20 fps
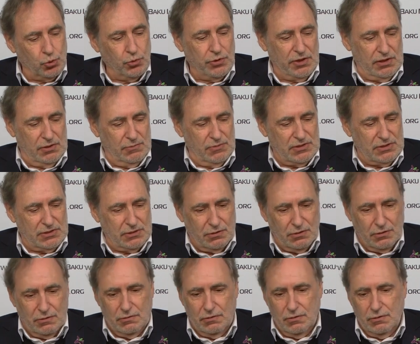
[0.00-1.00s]
2 enemies,
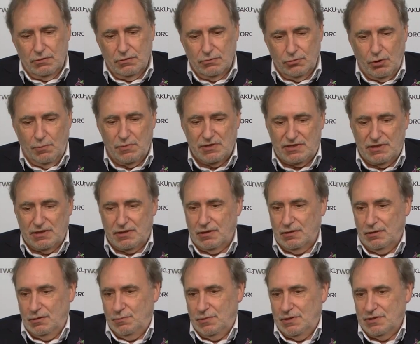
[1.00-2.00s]
domestic
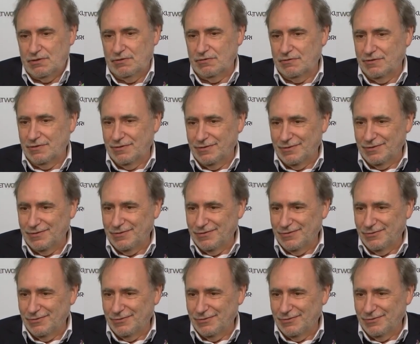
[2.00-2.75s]
enemies and